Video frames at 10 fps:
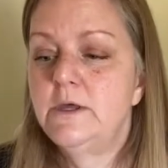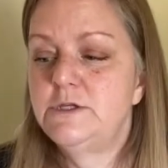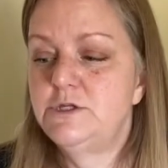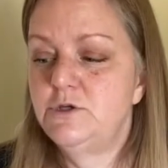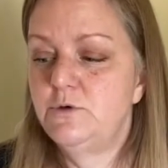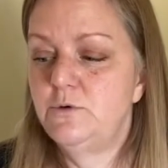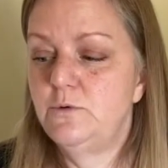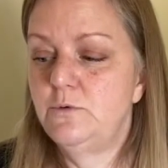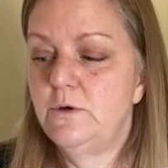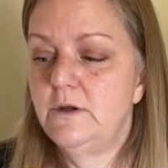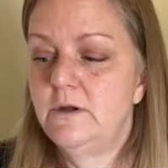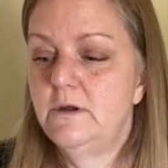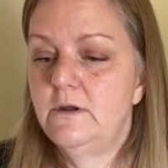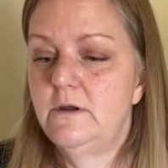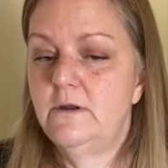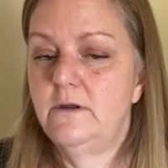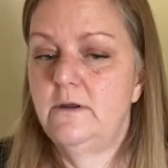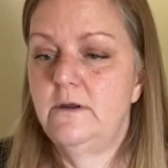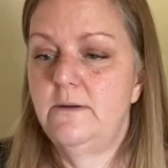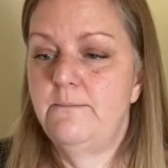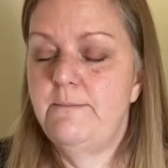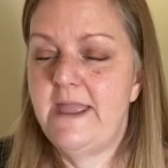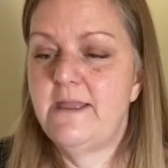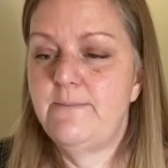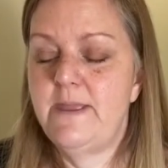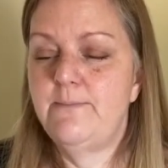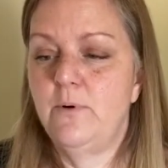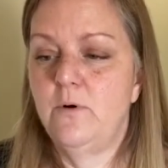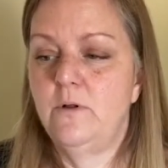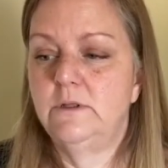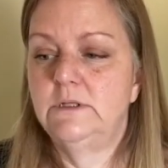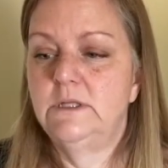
to make people